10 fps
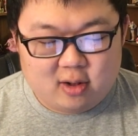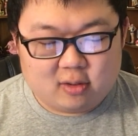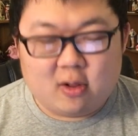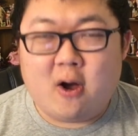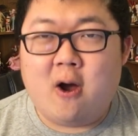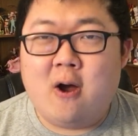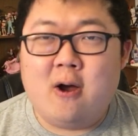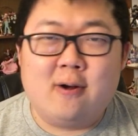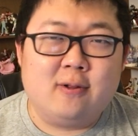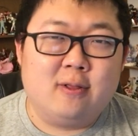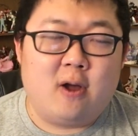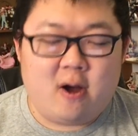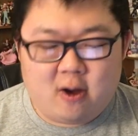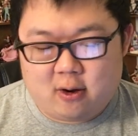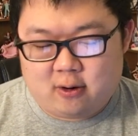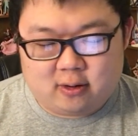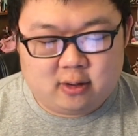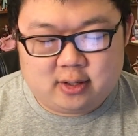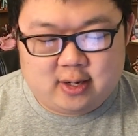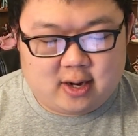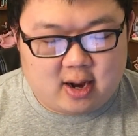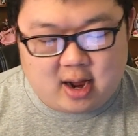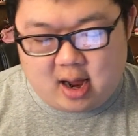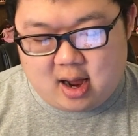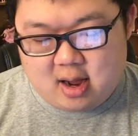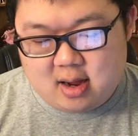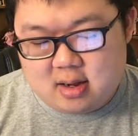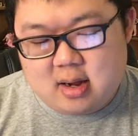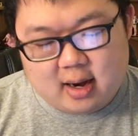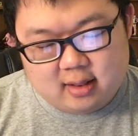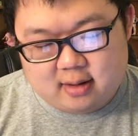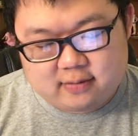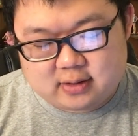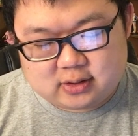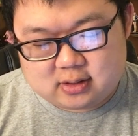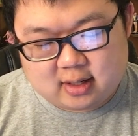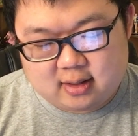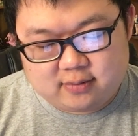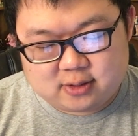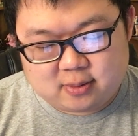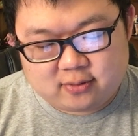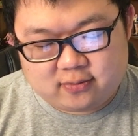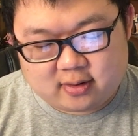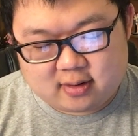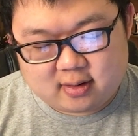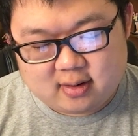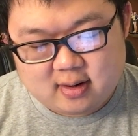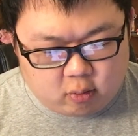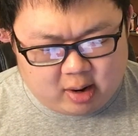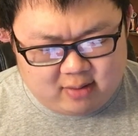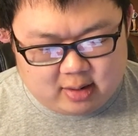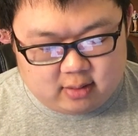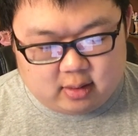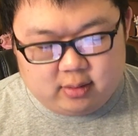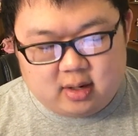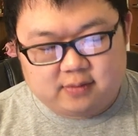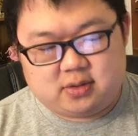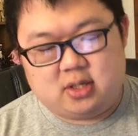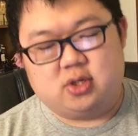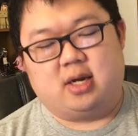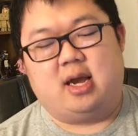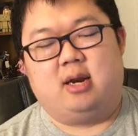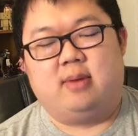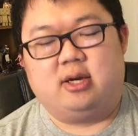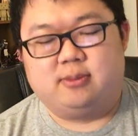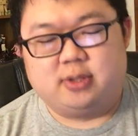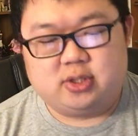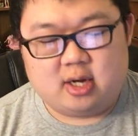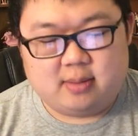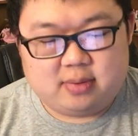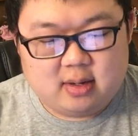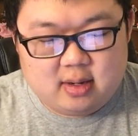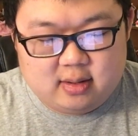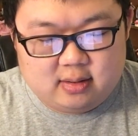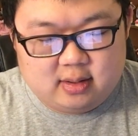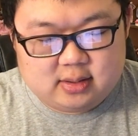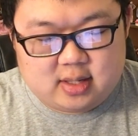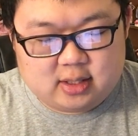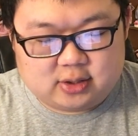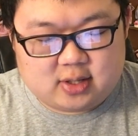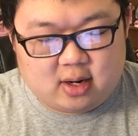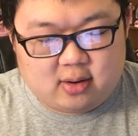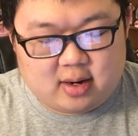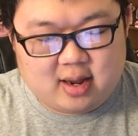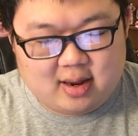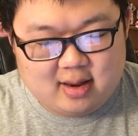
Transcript: Long, long, yeah. I love this. I love this motherfucker. Whoa, I don't think I've seen Gigantamax Machamp. That's kind of scary.